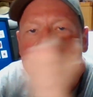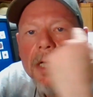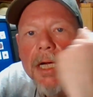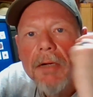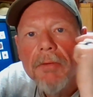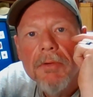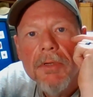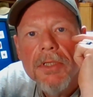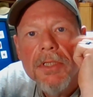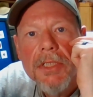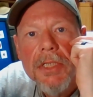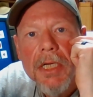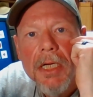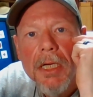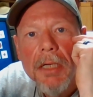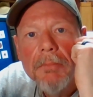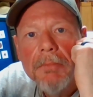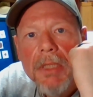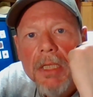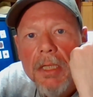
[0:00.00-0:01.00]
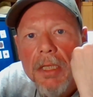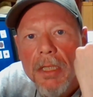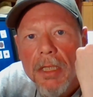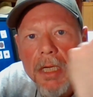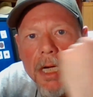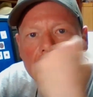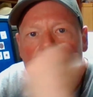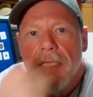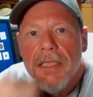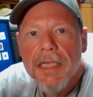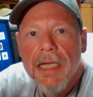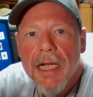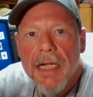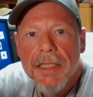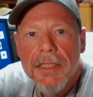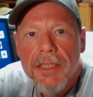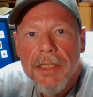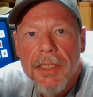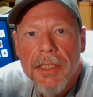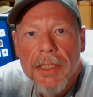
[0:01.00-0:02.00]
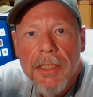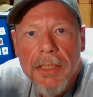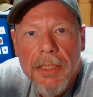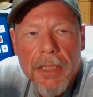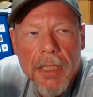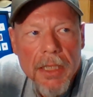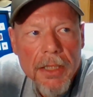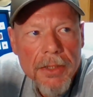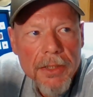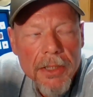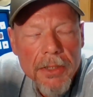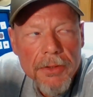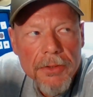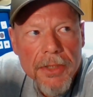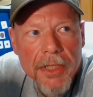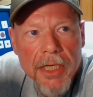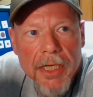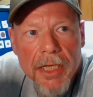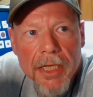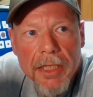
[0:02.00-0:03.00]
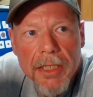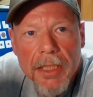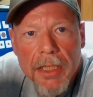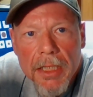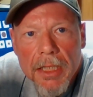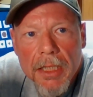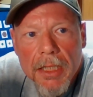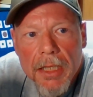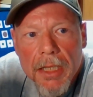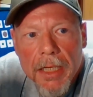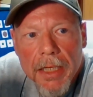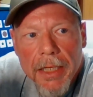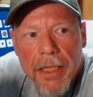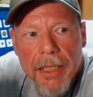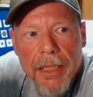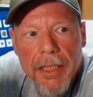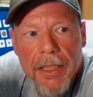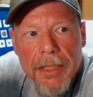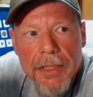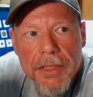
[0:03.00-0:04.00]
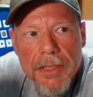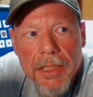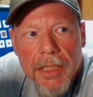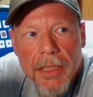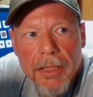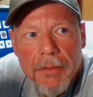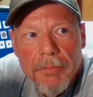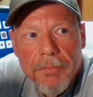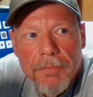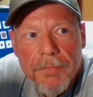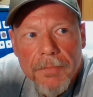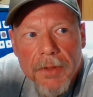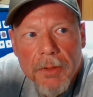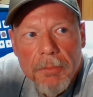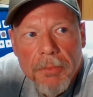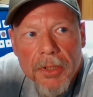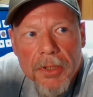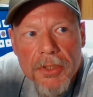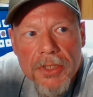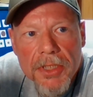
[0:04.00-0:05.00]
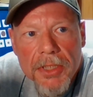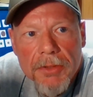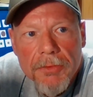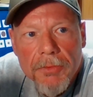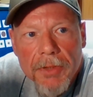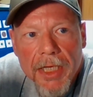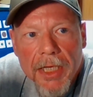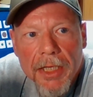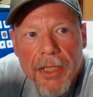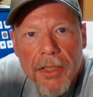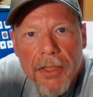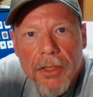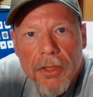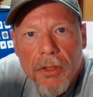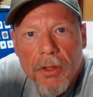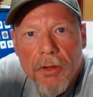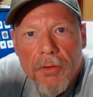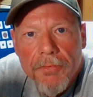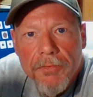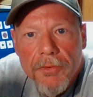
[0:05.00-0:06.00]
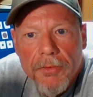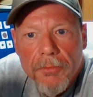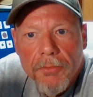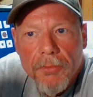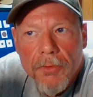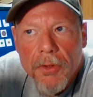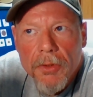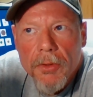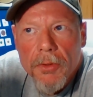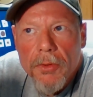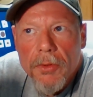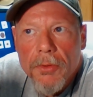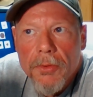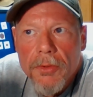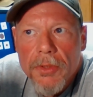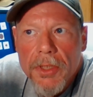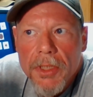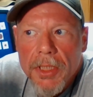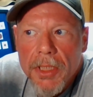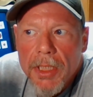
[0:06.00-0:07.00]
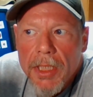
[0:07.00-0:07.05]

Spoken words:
I was contacted the other day, and the person ran off the road